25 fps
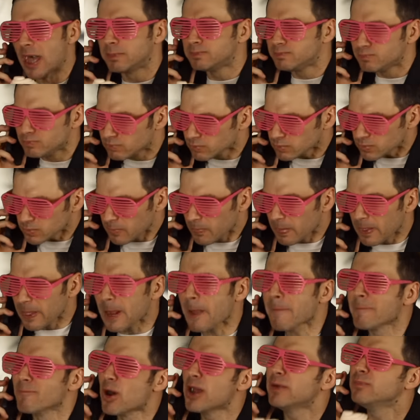that.
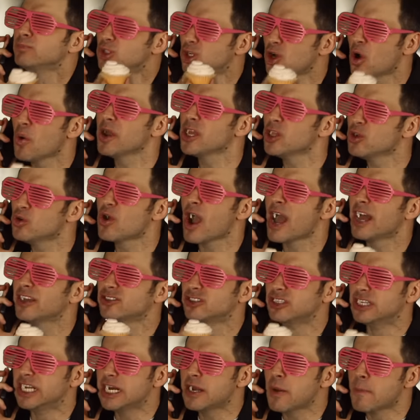But you know what you
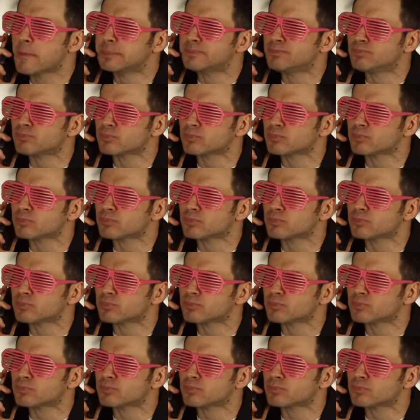guys need?